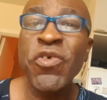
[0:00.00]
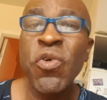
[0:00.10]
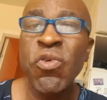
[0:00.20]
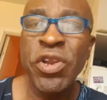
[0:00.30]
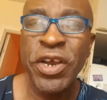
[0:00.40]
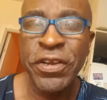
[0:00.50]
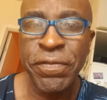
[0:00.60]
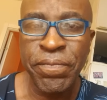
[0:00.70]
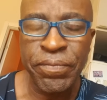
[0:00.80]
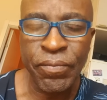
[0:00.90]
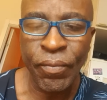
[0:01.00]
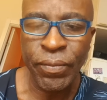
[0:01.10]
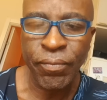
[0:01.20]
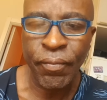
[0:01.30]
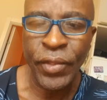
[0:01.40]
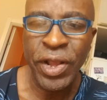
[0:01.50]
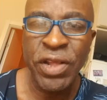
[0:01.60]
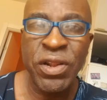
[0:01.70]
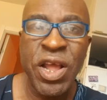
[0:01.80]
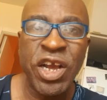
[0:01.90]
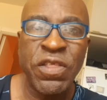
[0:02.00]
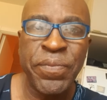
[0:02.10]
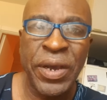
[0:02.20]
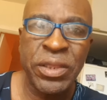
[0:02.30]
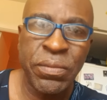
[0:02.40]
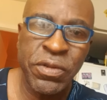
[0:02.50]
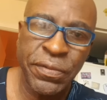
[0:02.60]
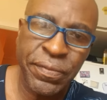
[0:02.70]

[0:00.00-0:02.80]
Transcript: to hold on as long as possible.